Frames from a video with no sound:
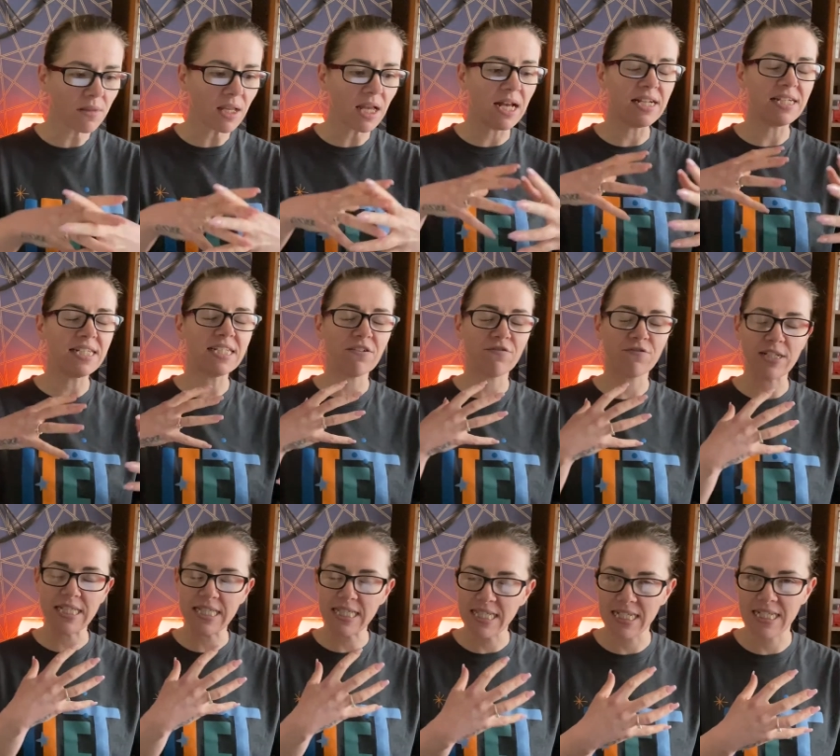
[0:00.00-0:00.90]
and
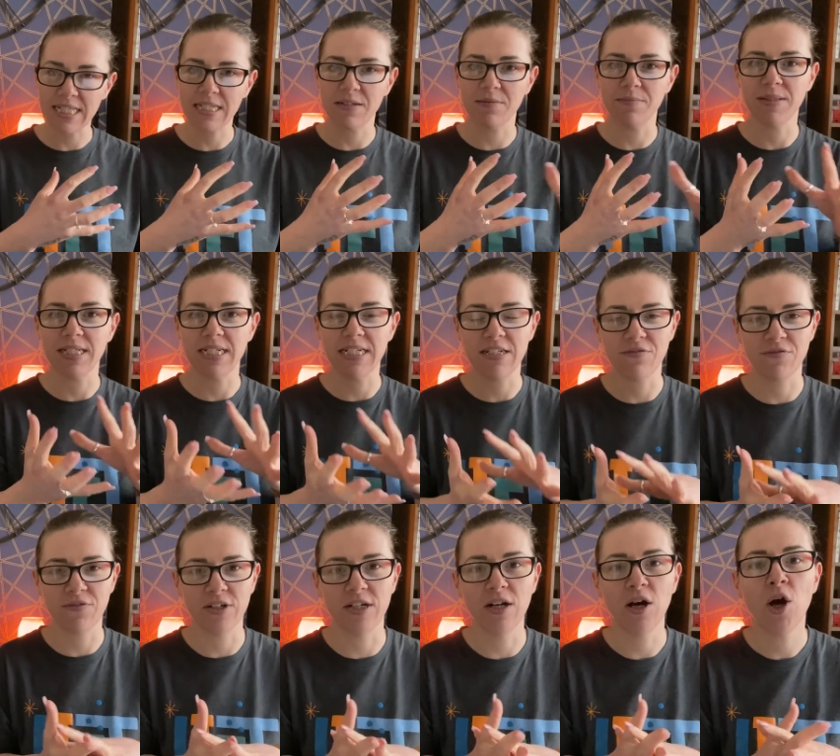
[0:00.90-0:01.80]
different systems and
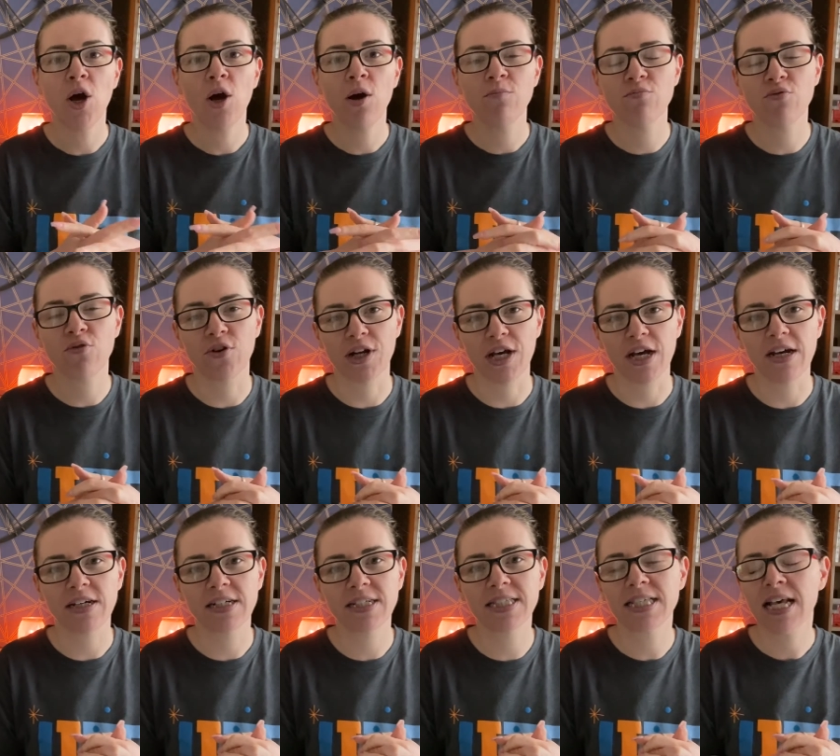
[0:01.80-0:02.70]
different
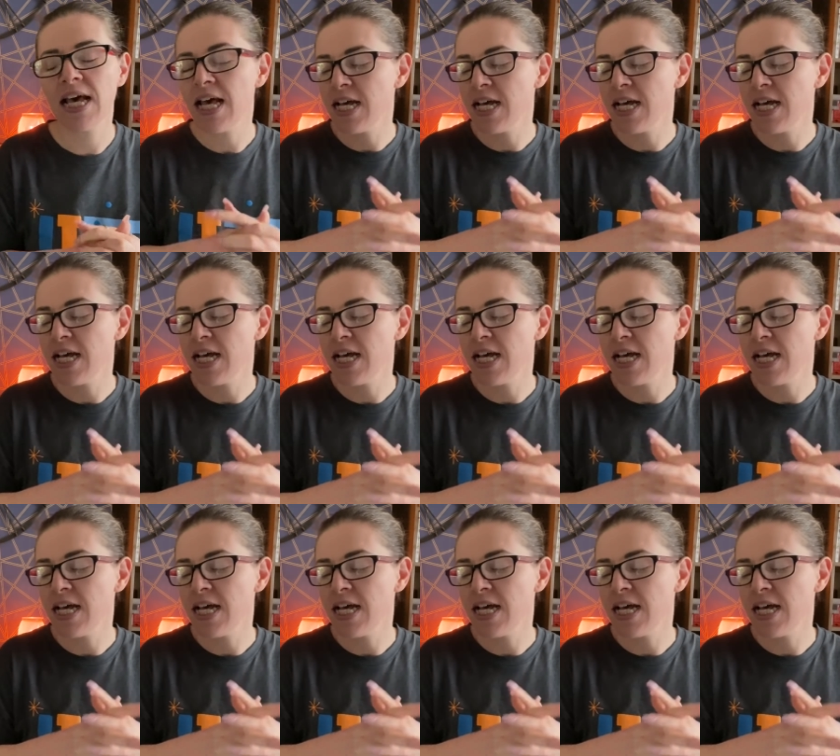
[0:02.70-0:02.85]
products.